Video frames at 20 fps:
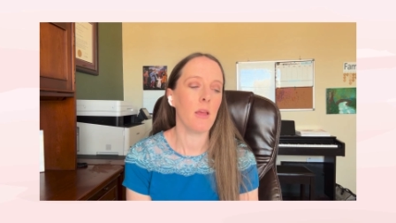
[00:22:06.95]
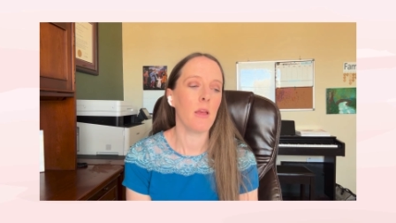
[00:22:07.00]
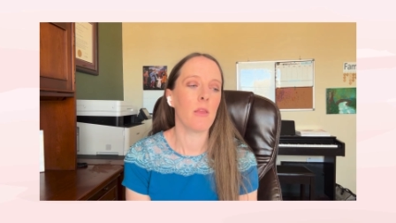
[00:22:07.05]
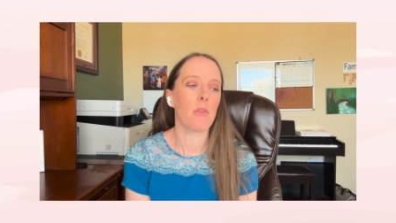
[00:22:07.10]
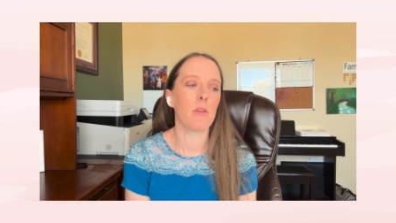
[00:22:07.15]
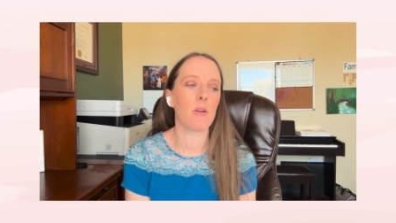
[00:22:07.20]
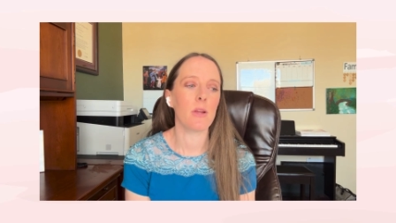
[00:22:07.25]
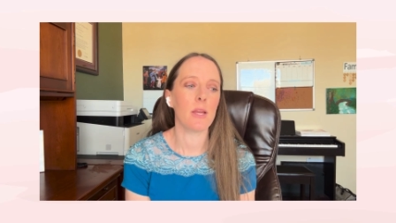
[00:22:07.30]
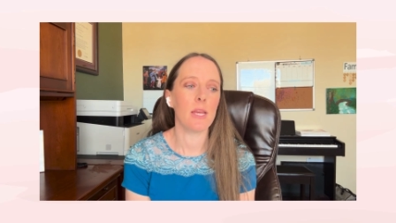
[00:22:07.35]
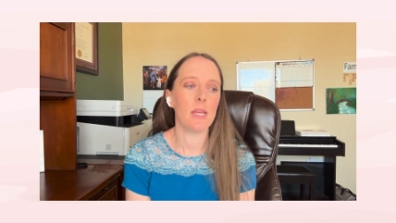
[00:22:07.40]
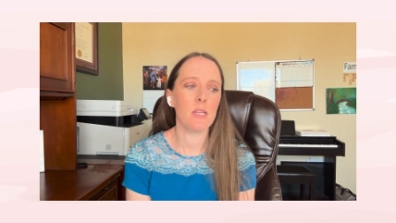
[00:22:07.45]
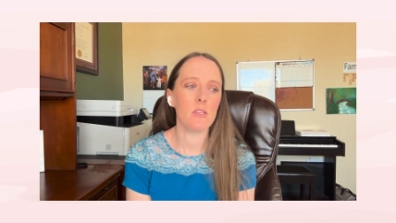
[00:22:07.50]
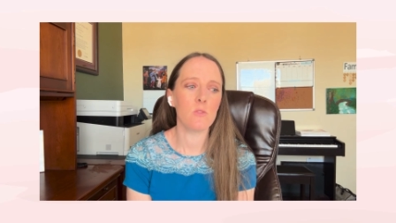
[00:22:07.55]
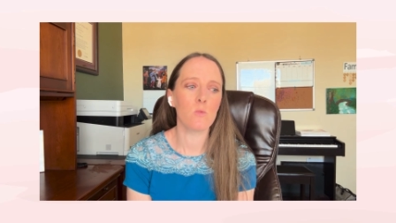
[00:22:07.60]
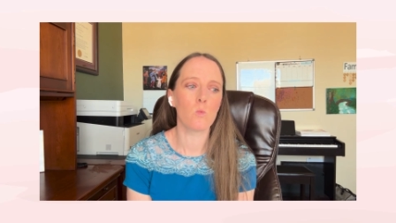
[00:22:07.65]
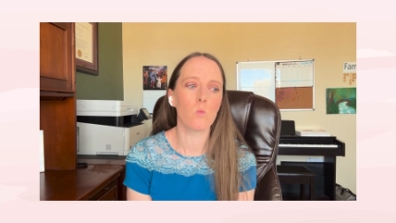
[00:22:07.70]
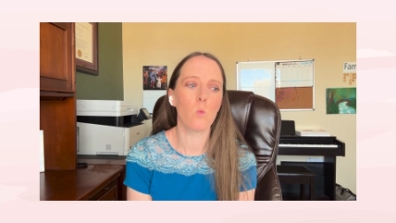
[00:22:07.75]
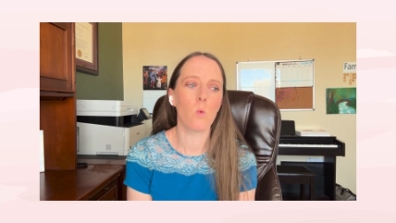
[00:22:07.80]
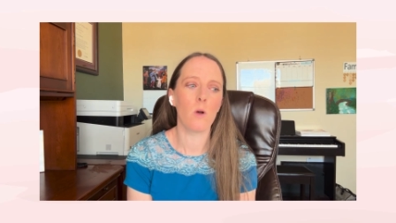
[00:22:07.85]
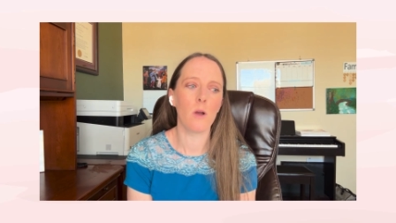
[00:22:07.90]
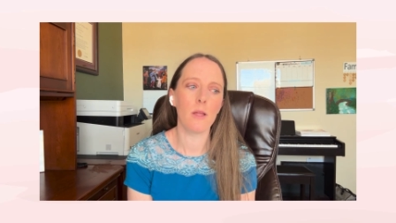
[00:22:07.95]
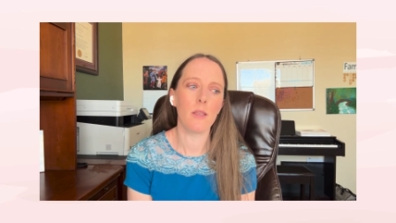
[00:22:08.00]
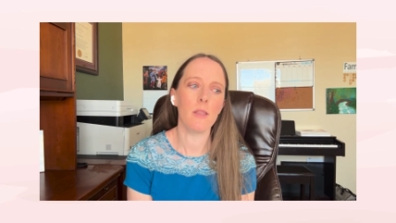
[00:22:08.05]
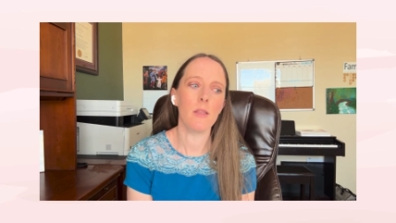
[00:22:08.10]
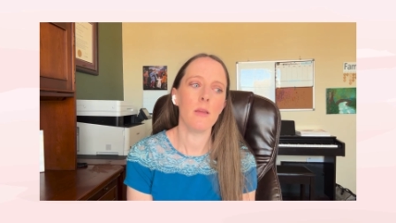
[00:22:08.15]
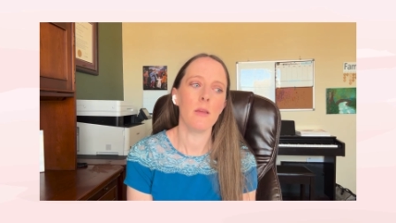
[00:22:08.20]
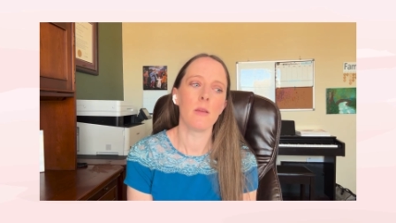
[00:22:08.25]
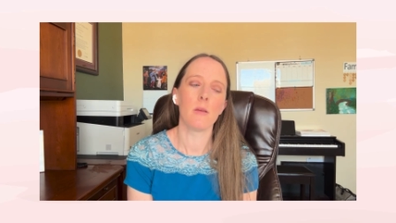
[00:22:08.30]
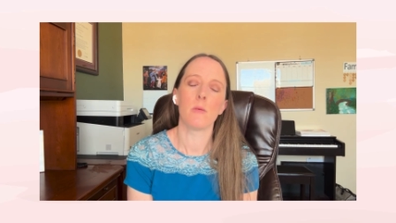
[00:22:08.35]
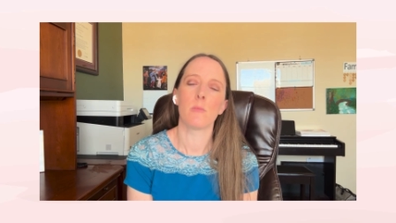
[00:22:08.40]
There is one
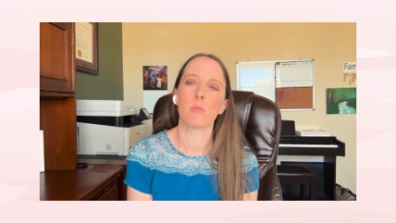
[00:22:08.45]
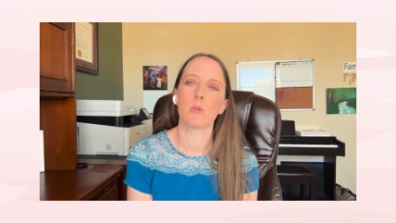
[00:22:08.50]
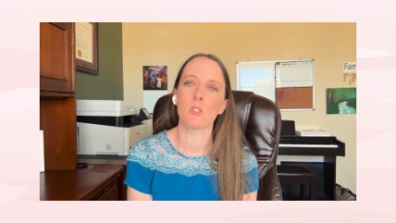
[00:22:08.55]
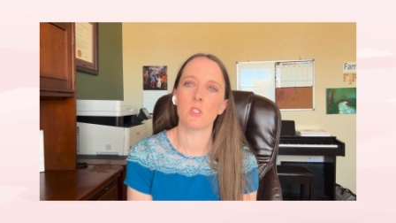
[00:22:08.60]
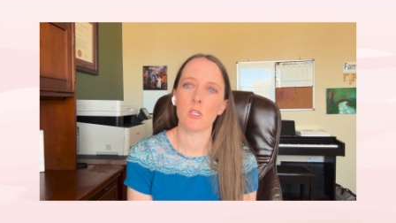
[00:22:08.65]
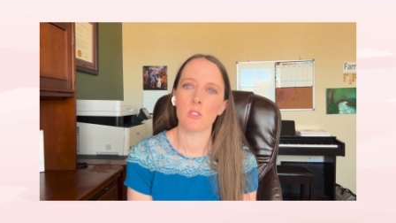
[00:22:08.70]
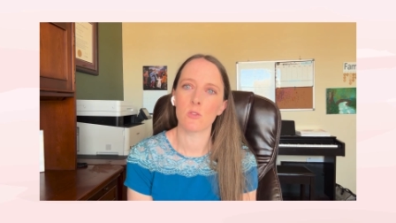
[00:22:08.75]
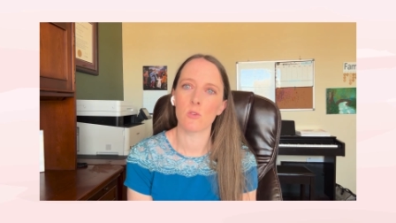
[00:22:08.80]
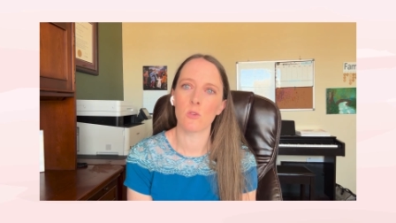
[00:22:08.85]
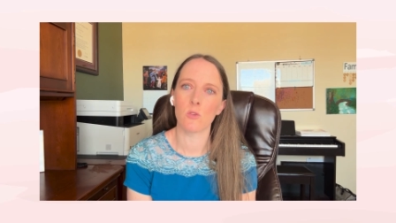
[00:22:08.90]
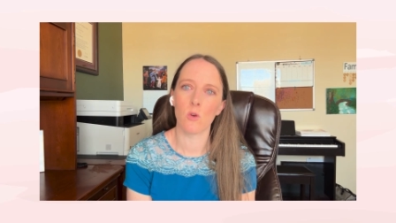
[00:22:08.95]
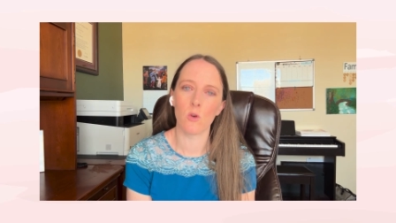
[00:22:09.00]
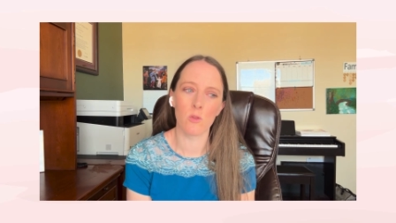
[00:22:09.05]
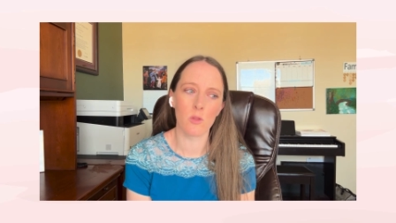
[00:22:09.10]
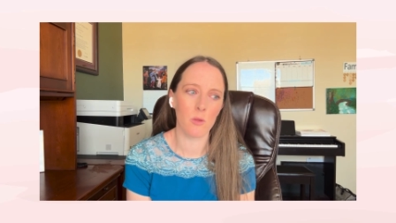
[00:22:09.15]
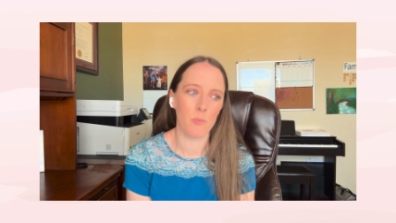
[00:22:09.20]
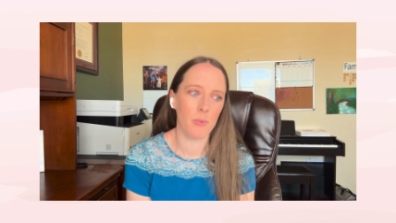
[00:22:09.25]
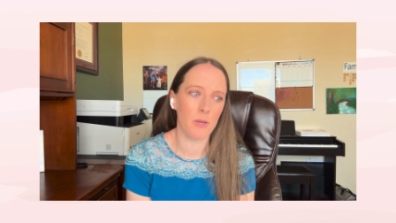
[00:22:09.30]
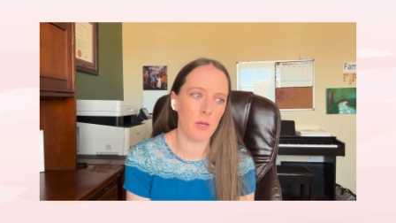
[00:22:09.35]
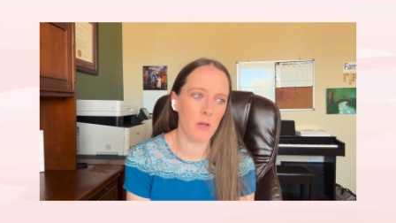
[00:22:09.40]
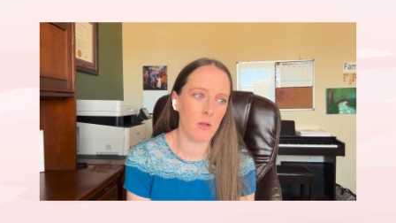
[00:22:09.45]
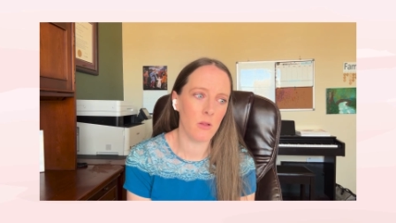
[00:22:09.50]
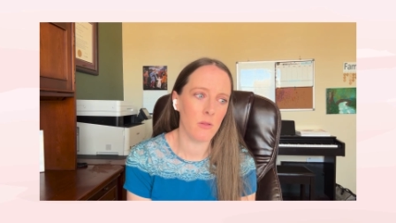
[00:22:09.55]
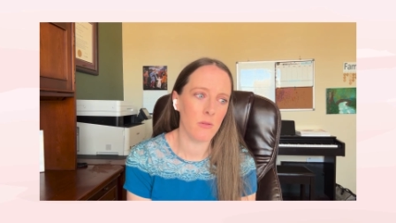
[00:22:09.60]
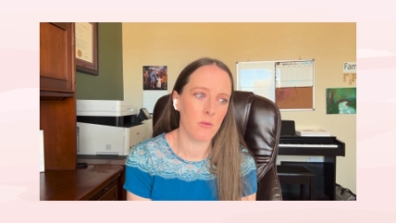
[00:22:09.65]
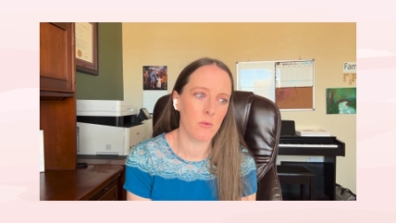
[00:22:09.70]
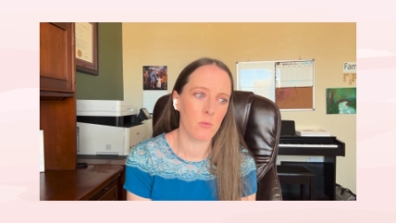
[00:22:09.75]
progesterone only pill,